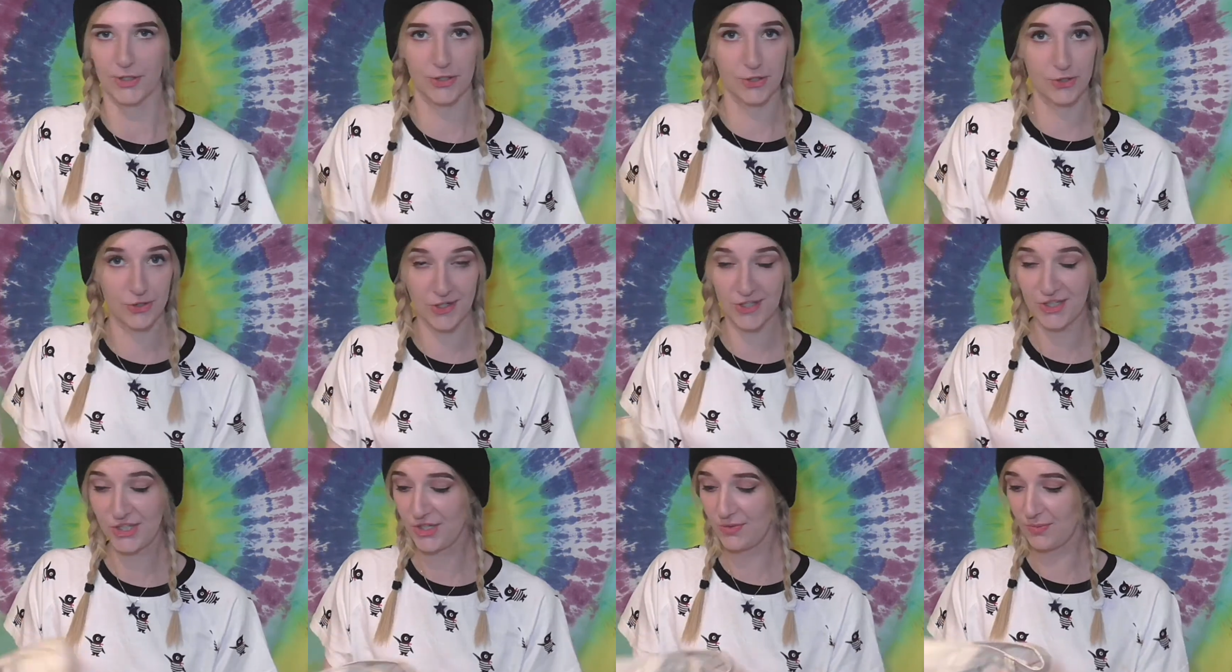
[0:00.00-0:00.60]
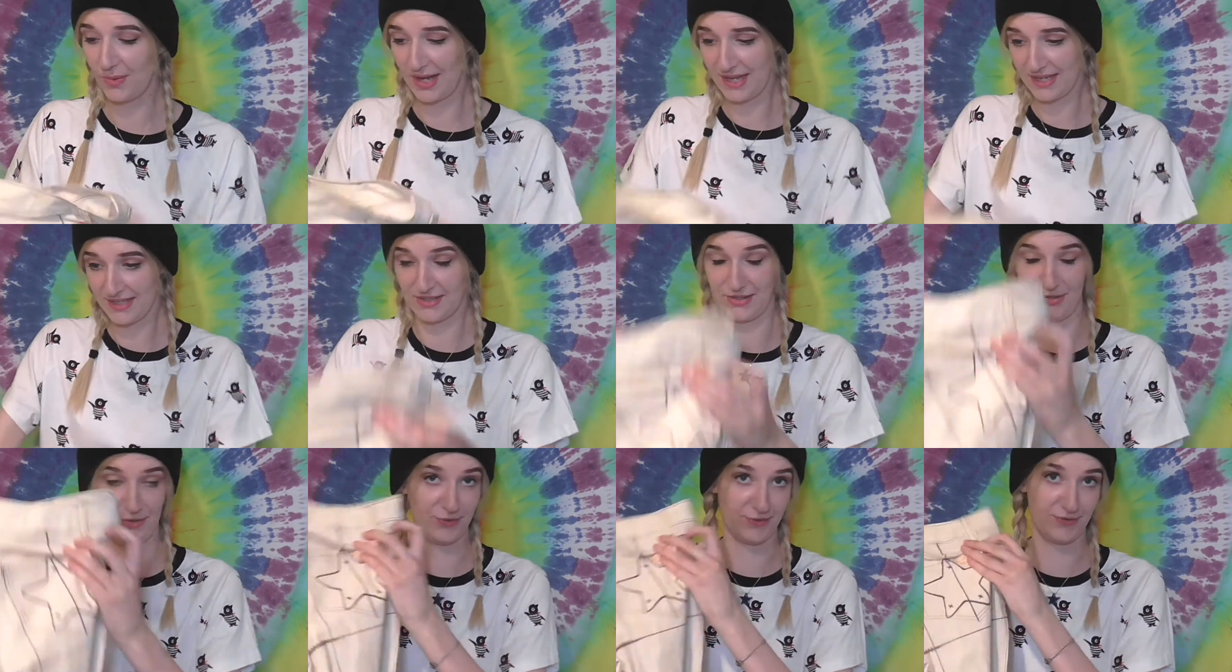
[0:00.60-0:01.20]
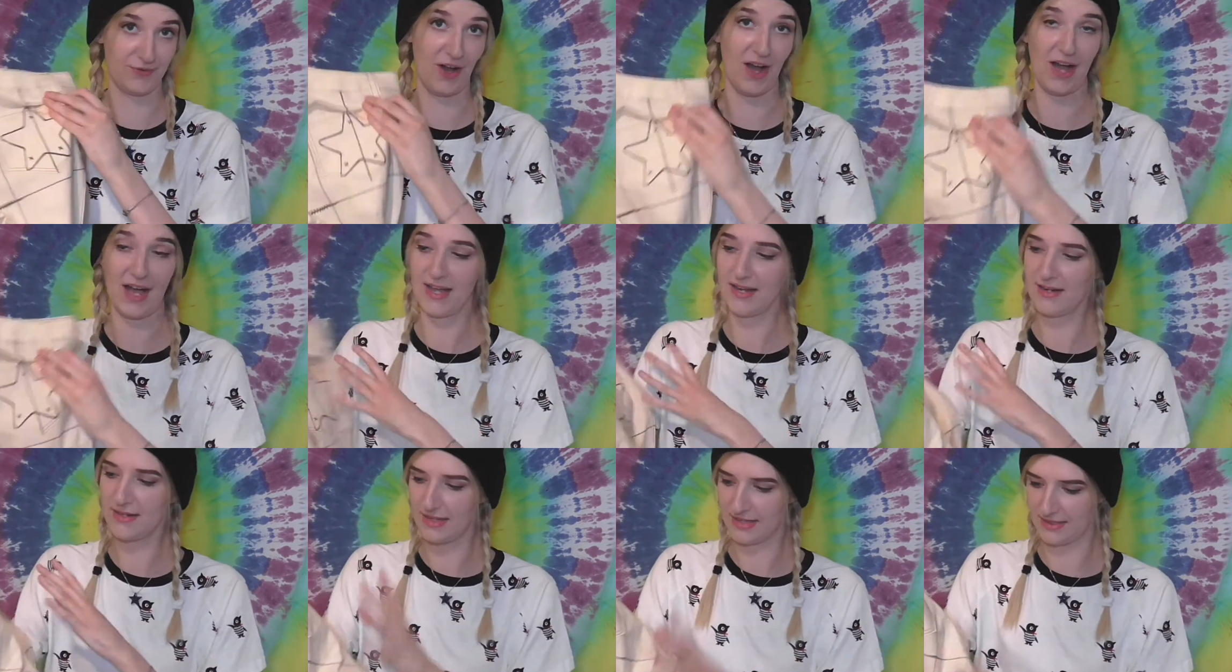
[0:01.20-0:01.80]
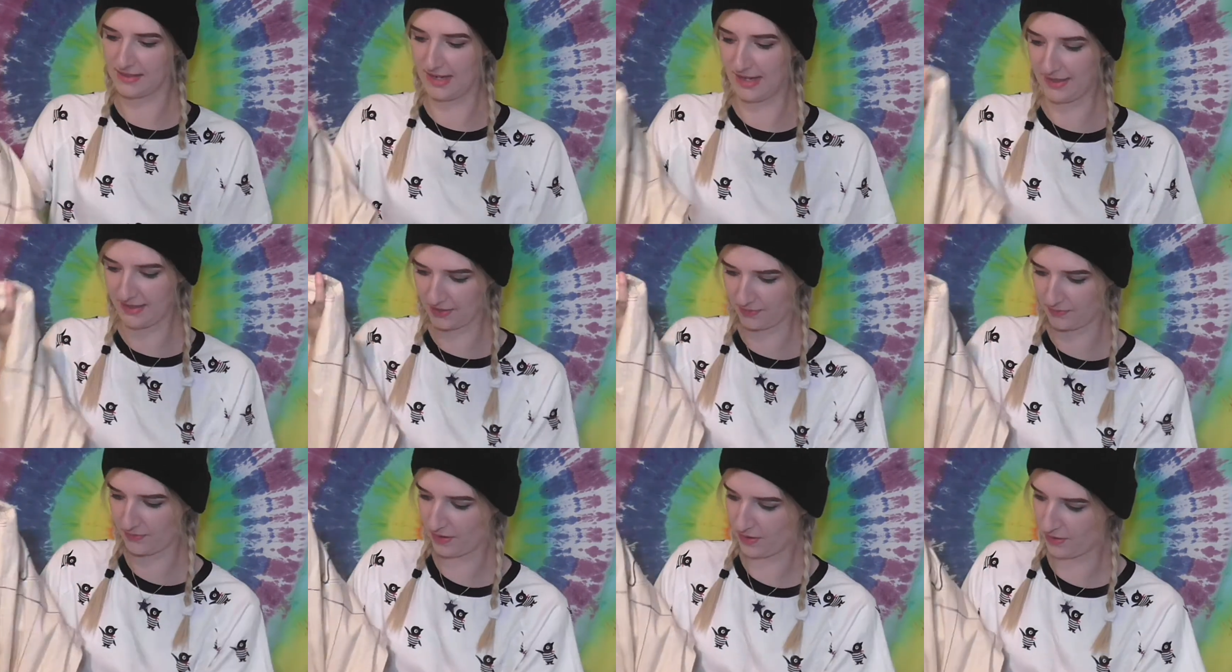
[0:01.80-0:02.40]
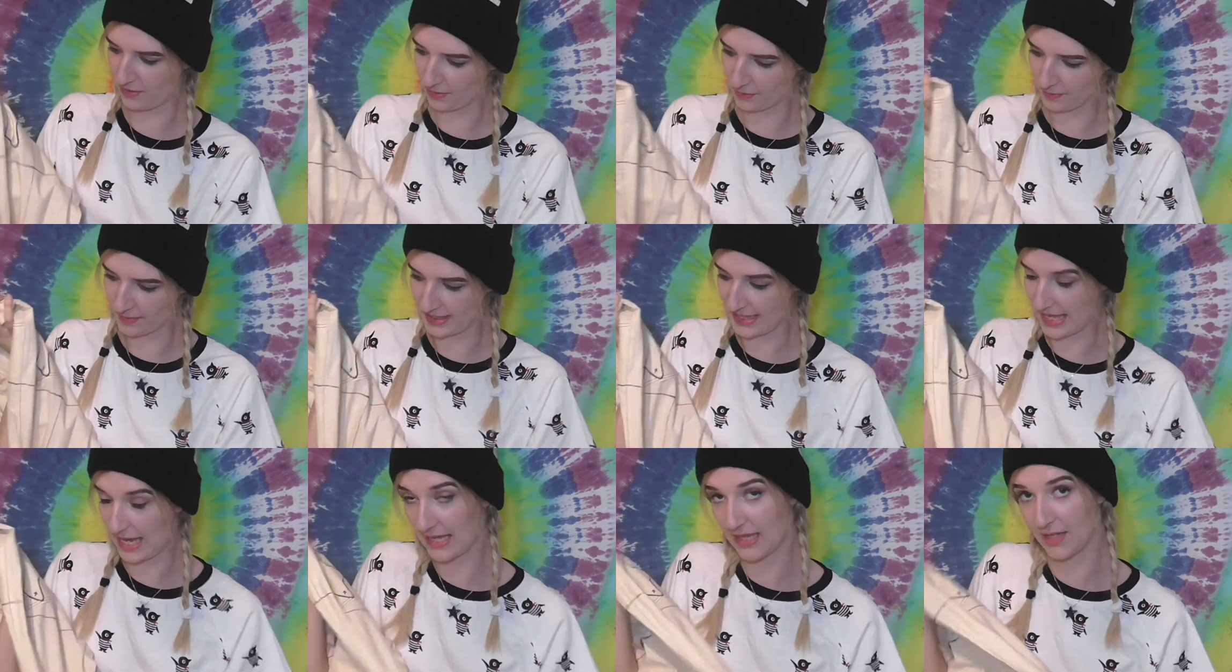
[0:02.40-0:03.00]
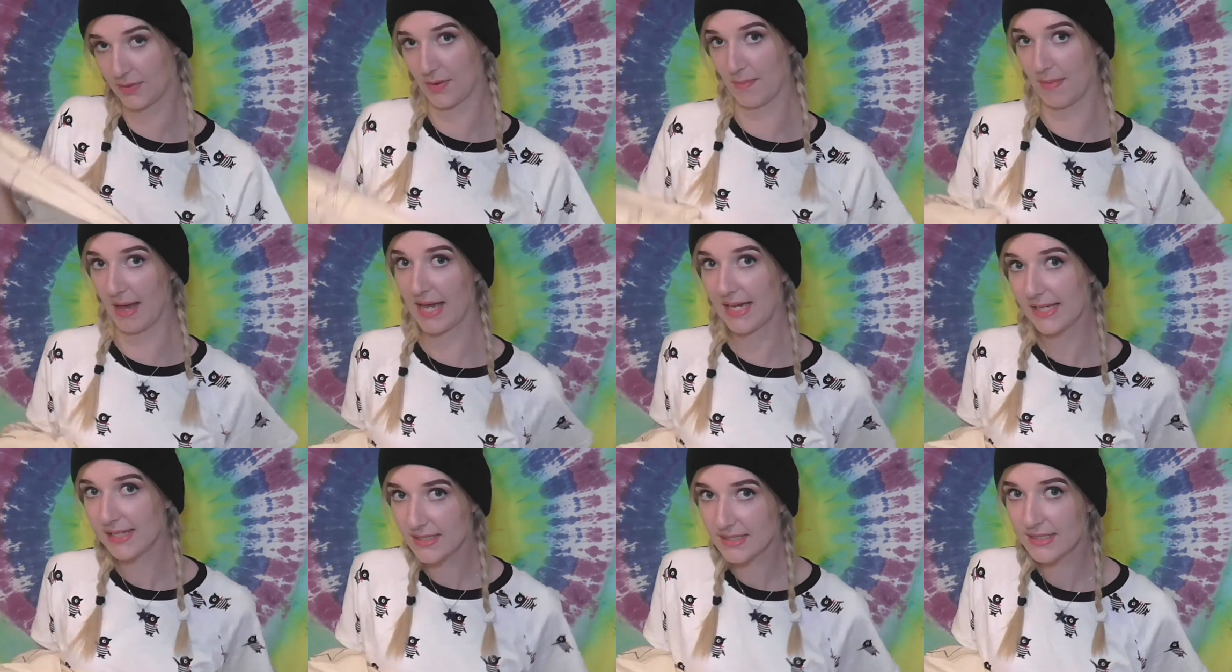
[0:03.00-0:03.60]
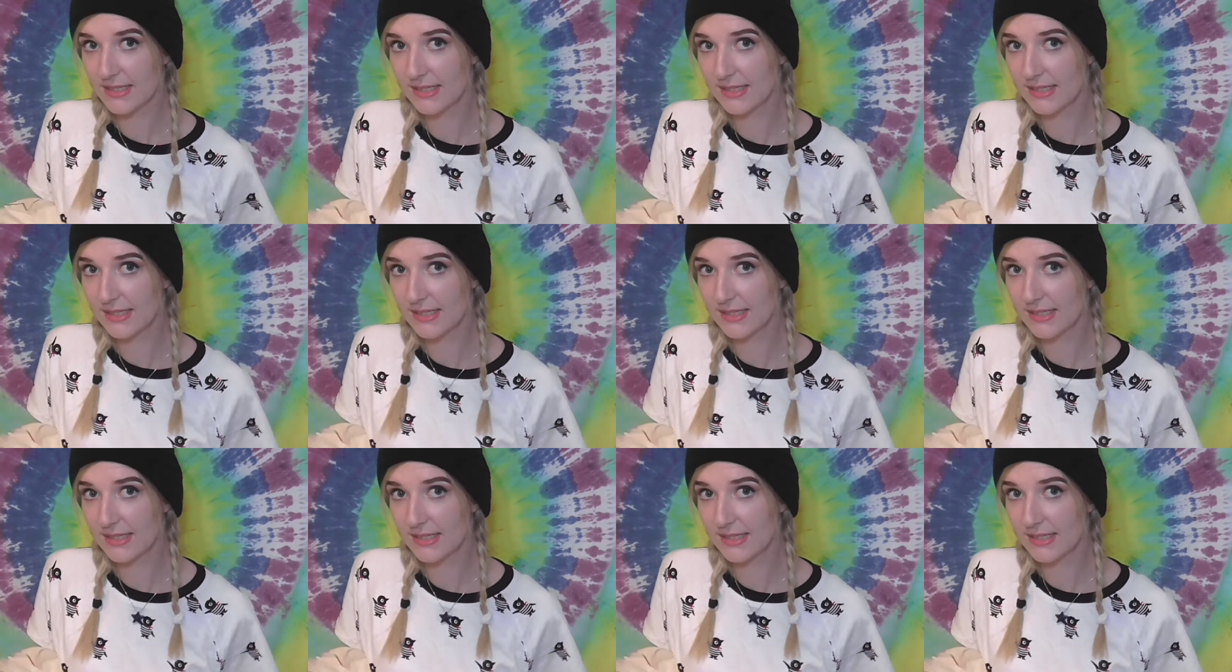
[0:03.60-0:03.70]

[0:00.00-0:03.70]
Construction-wise, they're fine, there's nothing wrong with how they were made,